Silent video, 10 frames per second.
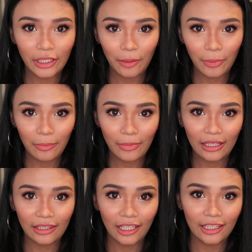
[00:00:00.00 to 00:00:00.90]
really
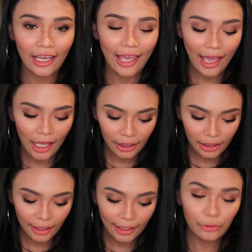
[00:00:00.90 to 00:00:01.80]
pigmented. I
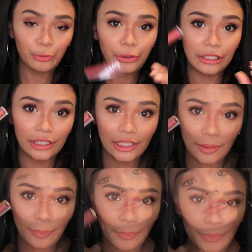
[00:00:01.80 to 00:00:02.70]
didn't
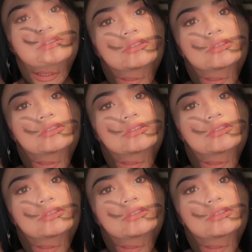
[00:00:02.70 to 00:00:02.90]
redip.